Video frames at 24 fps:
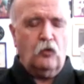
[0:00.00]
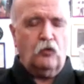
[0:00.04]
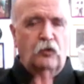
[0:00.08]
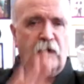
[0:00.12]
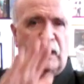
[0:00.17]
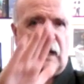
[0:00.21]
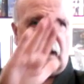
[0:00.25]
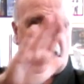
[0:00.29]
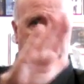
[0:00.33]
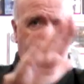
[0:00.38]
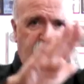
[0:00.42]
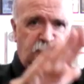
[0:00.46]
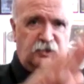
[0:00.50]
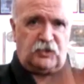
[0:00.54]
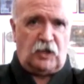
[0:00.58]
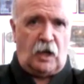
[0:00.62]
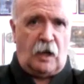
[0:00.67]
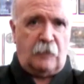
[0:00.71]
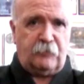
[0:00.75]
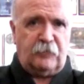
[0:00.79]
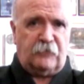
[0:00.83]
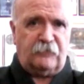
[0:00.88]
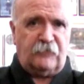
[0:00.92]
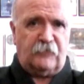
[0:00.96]
We have the
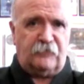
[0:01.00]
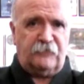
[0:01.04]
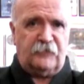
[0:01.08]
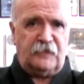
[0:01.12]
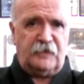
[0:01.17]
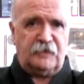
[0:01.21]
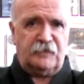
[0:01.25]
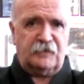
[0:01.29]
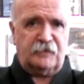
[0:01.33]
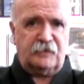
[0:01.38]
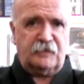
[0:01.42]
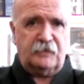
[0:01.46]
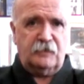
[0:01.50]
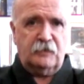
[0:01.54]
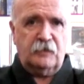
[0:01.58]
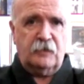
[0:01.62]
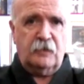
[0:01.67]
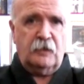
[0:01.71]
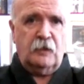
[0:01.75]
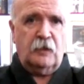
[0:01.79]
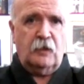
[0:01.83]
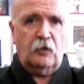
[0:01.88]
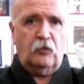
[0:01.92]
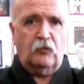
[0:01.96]
top of a fist,
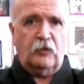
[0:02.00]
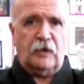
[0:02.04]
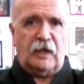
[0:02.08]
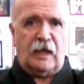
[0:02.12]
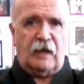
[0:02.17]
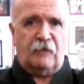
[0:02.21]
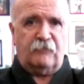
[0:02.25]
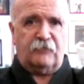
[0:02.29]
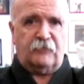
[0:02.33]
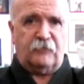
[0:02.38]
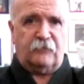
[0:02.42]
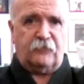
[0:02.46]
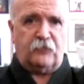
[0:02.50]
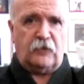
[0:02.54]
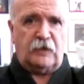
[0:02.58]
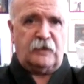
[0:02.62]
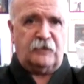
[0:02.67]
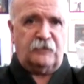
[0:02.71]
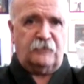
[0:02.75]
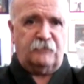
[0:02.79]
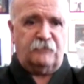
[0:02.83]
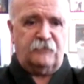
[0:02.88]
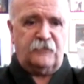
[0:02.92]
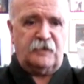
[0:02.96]
we have the front
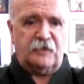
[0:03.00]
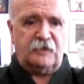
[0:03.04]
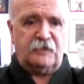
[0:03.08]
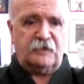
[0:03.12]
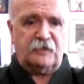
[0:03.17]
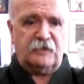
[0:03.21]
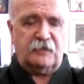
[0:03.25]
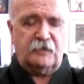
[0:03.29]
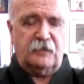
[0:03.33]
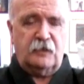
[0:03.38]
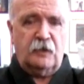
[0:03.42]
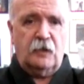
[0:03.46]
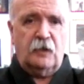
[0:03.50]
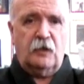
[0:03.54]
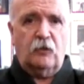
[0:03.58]
of the fist,